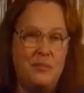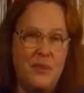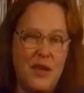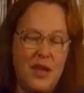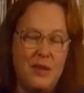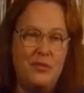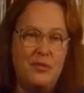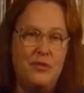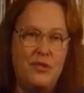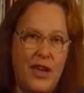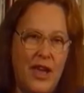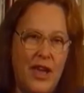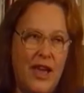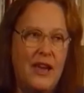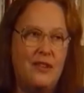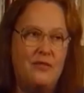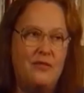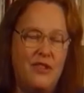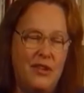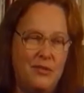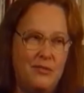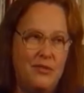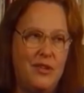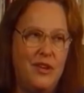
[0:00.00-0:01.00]
People
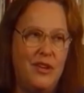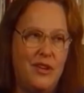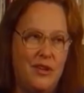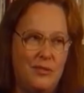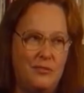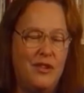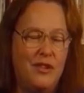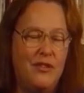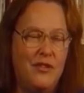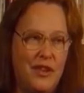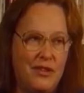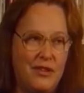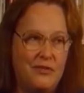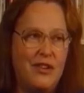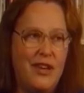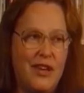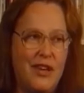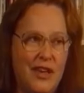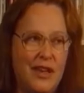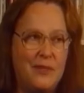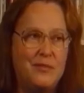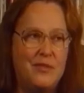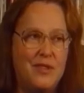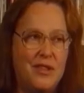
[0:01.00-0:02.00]
can, prevent
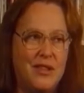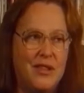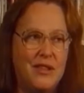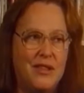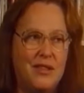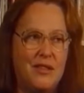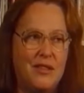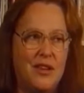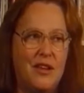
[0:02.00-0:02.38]
relapses.